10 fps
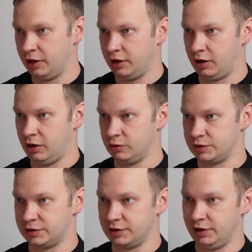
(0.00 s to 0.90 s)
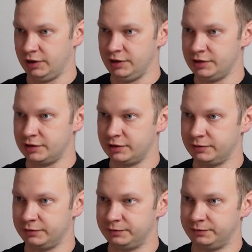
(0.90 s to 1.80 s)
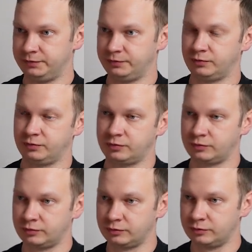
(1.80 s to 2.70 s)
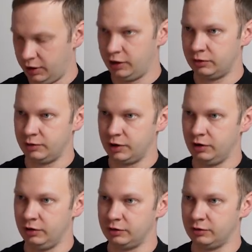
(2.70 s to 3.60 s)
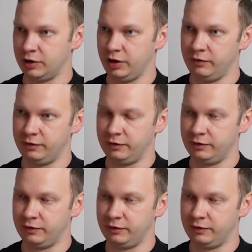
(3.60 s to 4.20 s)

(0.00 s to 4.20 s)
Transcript: routes list, and we're going to have